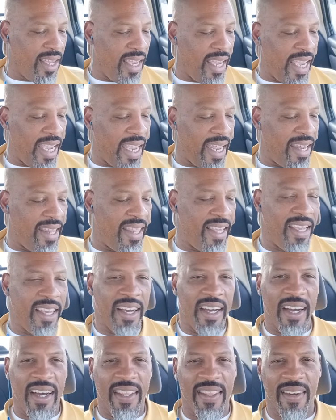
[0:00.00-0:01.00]
and the
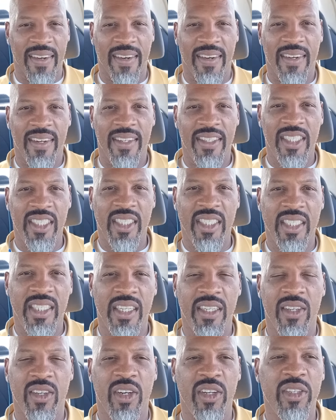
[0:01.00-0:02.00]
other to
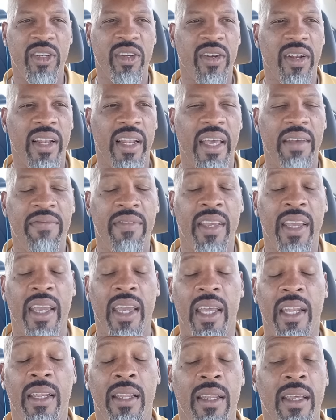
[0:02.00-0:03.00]
sit on your left
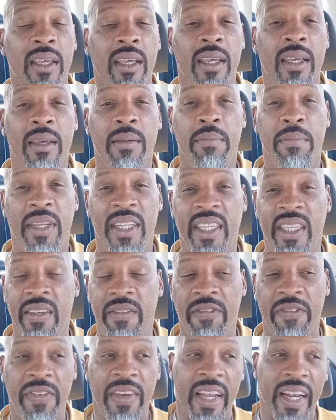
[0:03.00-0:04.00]
hand
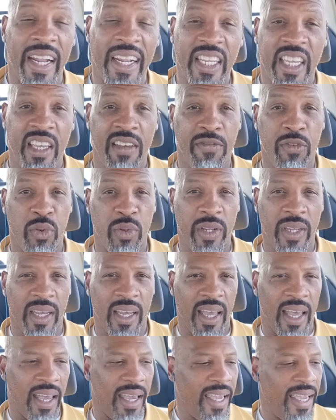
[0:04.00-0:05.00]
betiferet
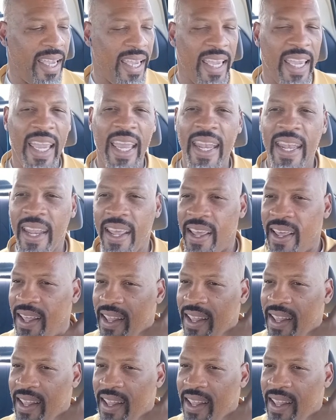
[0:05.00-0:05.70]
kedvodecha, in